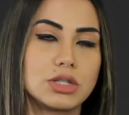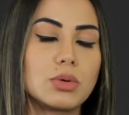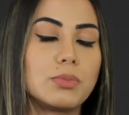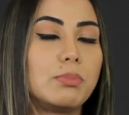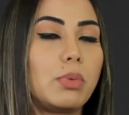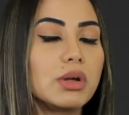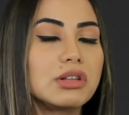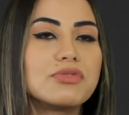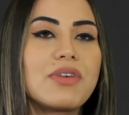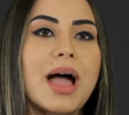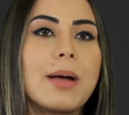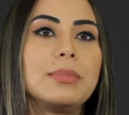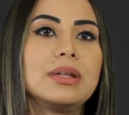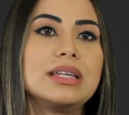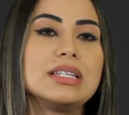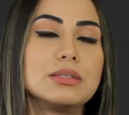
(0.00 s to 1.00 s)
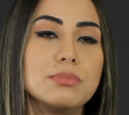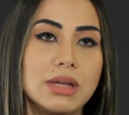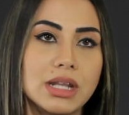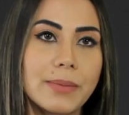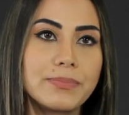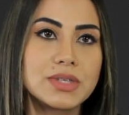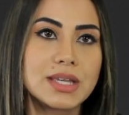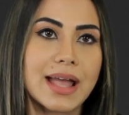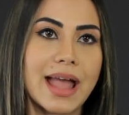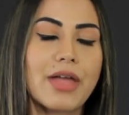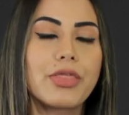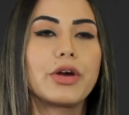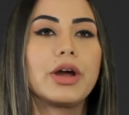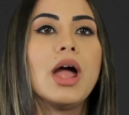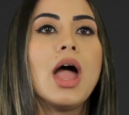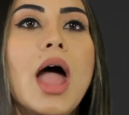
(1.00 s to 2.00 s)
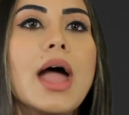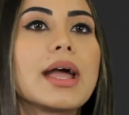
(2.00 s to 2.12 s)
So both families meet up together,